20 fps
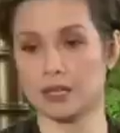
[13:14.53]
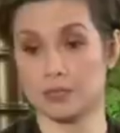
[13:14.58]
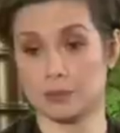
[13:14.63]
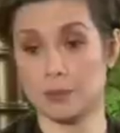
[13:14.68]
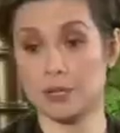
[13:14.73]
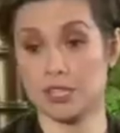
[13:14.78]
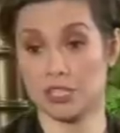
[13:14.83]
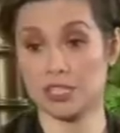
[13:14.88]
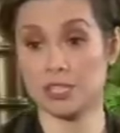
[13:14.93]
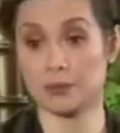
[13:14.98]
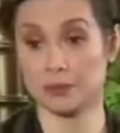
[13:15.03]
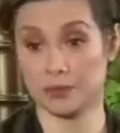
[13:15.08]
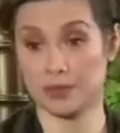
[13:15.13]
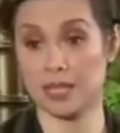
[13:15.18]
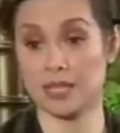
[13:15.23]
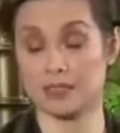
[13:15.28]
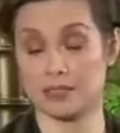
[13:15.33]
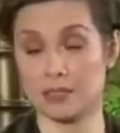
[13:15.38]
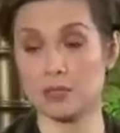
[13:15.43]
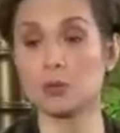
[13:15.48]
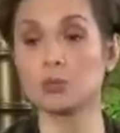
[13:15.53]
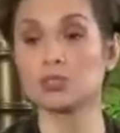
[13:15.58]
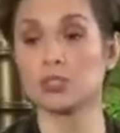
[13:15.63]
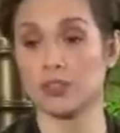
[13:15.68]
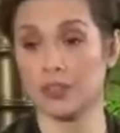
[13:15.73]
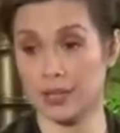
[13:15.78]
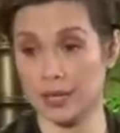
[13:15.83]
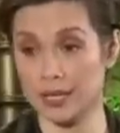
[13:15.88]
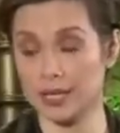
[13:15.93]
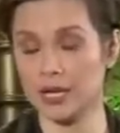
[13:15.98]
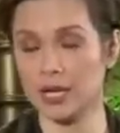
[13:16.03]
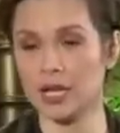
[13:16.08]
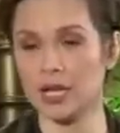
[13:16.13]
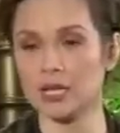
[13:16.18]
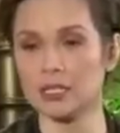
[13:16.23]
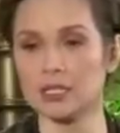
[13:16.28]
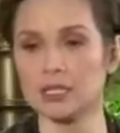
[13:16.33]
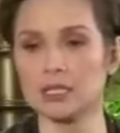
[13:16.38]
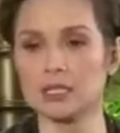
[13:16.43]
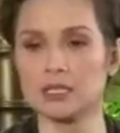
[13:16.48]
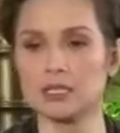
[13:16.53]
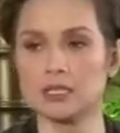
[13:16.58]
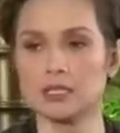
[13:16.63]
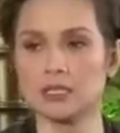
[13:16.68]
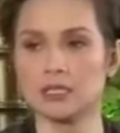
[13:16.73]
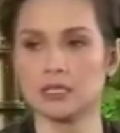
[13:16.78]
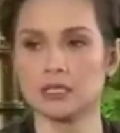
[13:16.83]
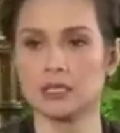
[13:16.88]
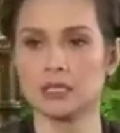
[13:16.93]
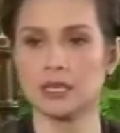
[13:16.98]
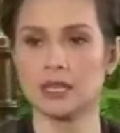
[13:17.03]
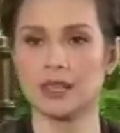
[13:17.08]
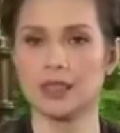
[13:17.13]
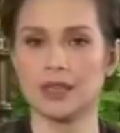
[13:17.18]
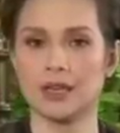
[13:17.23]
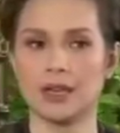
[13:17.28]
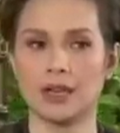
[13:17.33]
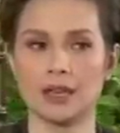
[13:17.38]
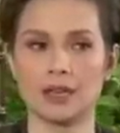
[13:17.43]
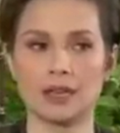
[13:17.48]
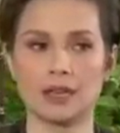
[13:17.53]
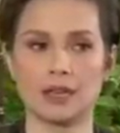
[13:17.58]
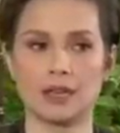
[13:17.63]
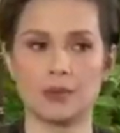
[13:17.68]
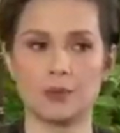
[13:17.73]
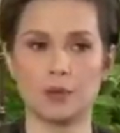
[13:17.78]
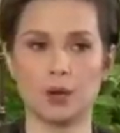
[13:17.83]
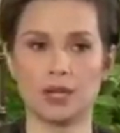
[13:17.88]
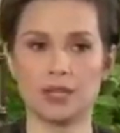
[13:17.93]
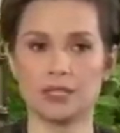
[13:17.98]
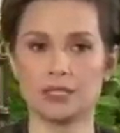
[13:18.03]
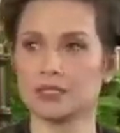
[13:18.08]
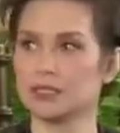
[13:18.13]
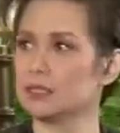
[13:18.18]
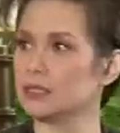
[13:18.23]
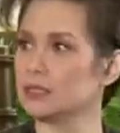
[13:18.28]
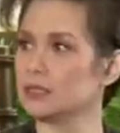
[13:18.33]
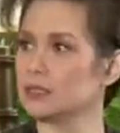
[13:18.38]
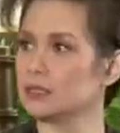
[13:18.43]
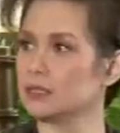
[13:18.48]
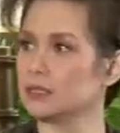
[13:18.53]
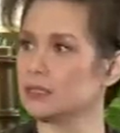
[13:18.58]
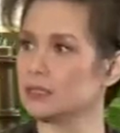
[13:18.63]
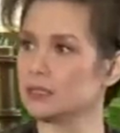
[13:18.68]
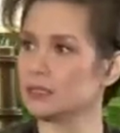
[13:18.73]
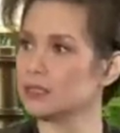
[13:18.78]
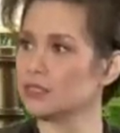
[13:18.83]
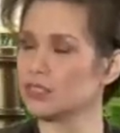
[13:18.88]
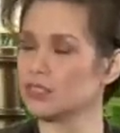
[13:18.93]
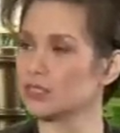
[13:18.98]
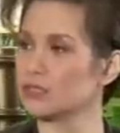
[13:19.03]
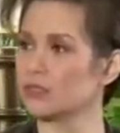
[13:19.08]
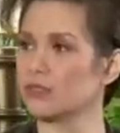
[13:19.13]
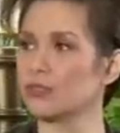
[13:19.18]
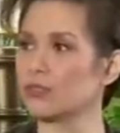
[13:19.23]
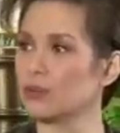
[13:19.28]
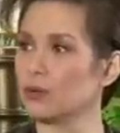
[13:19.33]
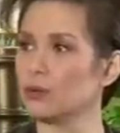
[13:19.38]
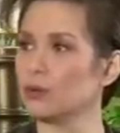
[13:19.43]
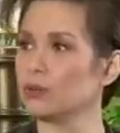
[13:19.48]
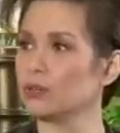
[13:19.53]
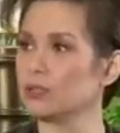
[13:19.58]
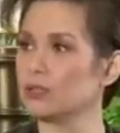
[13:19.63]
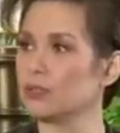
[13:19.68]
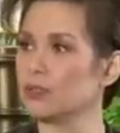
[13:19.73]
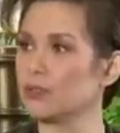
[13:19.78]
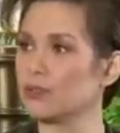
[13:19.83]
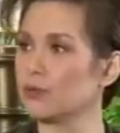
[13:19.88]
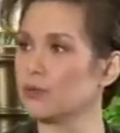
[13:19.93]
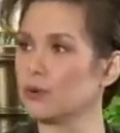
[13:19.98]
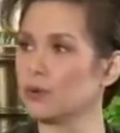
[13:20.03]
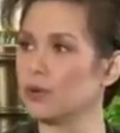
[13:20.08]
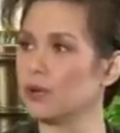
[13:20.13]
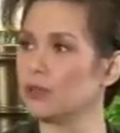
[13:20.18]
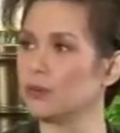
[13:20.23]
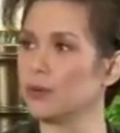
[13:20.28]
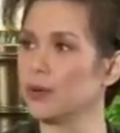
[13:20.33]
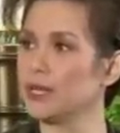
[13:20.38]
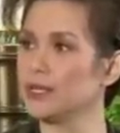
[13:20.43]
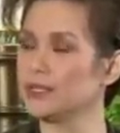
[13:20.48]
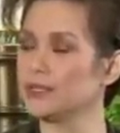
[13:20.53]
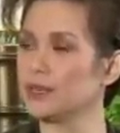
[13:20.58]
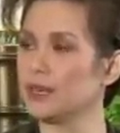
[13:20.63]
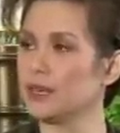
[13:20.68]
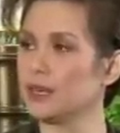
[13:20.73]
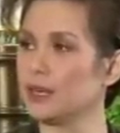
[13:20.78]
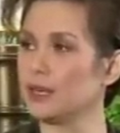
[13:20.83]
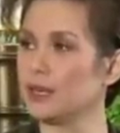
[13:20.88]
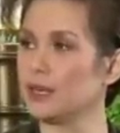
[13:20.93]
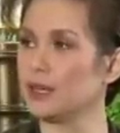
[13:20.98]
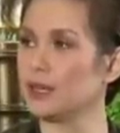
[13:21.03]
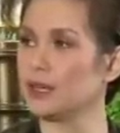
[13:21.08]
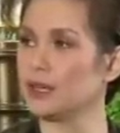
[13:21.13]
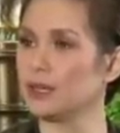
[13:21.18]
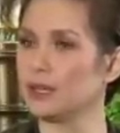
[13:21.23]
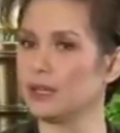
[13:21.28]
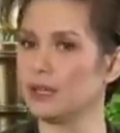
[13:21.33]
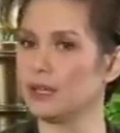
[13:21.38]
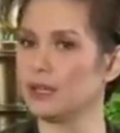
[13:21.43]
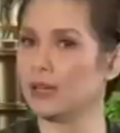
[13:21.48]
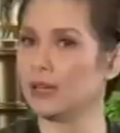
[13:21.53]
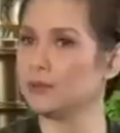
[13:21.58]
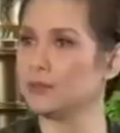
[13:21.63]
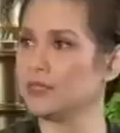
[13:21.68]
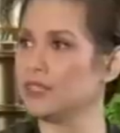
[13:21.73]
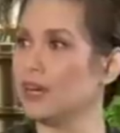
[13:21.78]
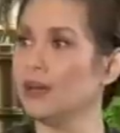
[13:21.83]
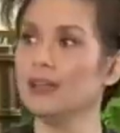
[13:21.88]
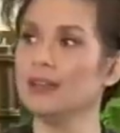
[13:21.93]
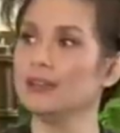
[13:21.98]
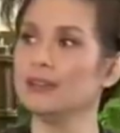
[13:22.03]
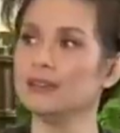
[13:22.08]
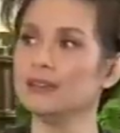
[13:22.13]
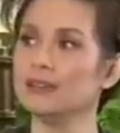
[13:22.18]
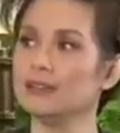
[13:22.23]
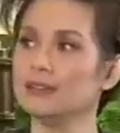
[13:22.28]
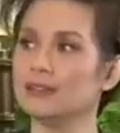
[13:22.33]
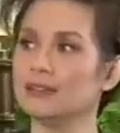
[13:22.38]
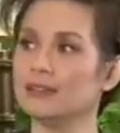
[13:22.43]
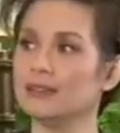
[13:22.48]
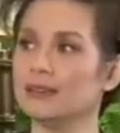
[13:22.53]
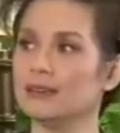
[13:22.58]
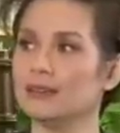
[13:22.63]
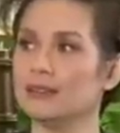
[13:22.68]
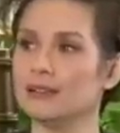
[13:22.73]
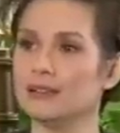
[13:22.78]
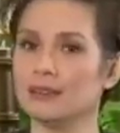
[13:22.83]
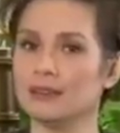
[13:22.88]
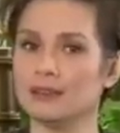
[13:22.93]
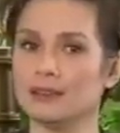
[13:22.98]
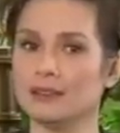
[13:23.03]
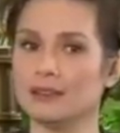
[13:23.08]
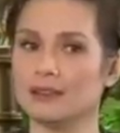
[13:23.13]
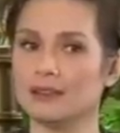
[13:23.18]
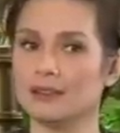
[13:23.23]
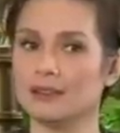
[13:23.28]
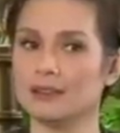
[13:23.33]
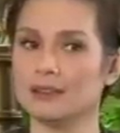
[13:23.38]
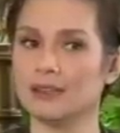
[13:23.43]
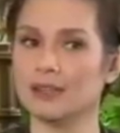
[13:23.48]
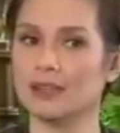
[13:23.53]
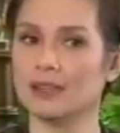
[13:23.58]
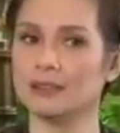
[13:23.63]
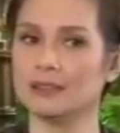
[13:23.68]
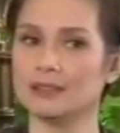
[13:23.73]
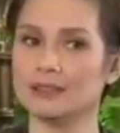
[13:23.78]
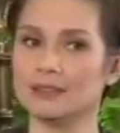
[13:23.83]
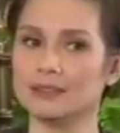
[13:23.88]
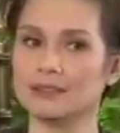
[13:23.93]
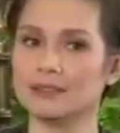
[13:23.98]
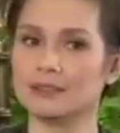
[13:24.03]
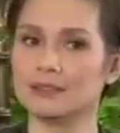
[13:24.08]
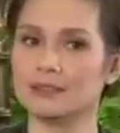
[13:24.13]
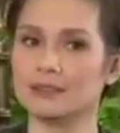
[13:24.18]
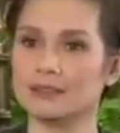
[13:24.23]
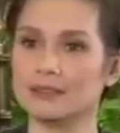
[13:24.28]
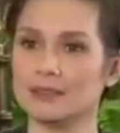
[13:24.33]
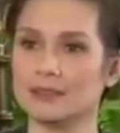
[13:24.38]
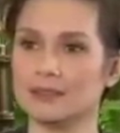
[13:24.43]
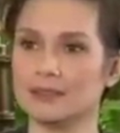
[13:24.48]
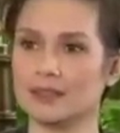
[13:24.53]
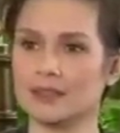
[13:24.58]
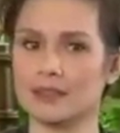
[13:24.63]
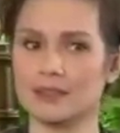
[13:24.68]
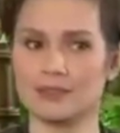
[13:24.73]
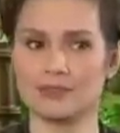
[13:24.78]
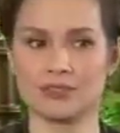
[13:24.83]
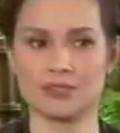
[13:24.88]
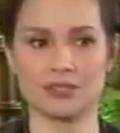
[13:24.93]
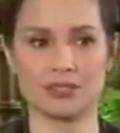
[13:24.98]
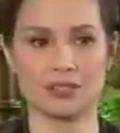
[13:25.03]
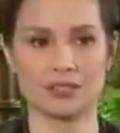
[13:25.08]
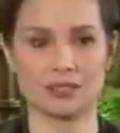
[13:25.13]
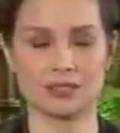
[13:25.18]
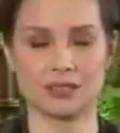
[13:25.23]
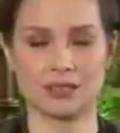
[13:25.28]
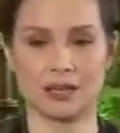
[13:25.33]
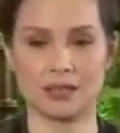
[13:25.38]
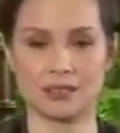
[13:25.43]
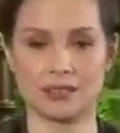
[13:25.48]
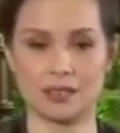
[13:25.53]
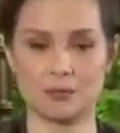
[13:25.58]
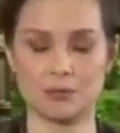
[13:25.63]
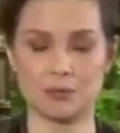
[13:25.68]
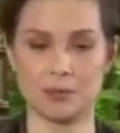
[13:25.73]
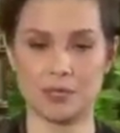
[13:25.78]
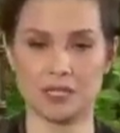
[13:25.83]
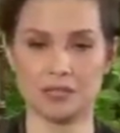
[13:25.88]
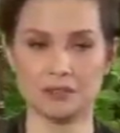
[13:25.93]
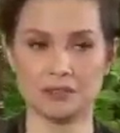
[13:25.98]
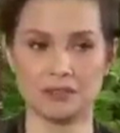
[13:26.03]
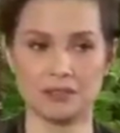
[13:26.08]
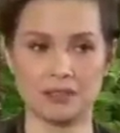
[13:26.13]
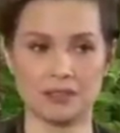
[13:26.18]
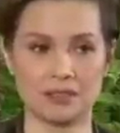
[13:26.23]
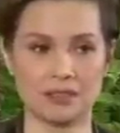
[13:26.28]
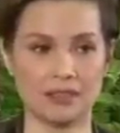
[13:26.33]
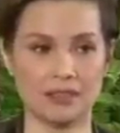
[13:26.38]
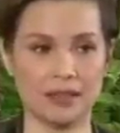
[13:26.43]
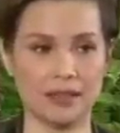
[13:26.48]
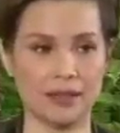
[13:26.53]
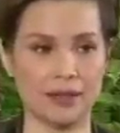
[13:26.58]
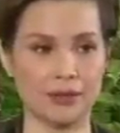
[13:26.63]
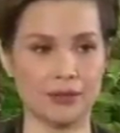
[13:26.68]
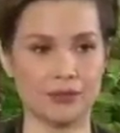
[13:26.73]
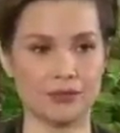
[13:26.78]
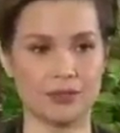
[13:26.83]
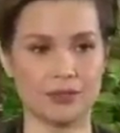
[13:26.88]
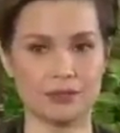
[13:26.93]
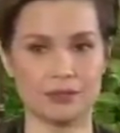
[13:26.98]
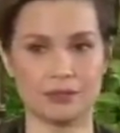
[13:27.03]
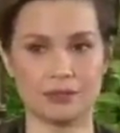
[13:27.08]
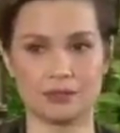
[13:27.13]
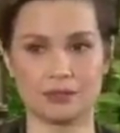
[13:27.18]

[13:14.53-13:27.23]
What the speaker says: especially as the older that I got, that I wanted to just throw it all away and say, I'm done. And I think for as long as God keeps me healthy and alive and